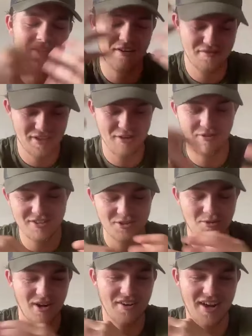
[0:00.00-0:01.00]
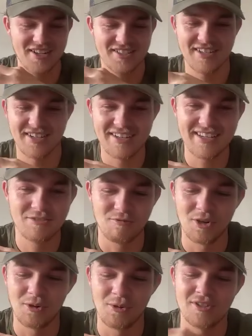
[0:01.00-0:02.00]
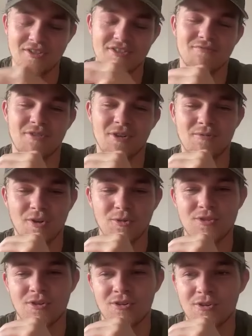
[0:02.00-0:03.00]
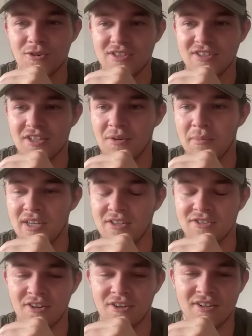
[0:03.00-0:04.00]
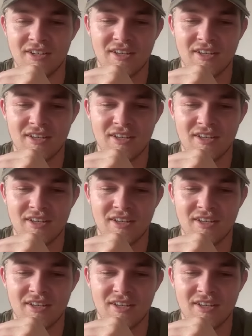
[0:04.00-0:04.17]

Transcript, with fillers: I think it runs quite nicely and it is real it's as real real to the core as it can be so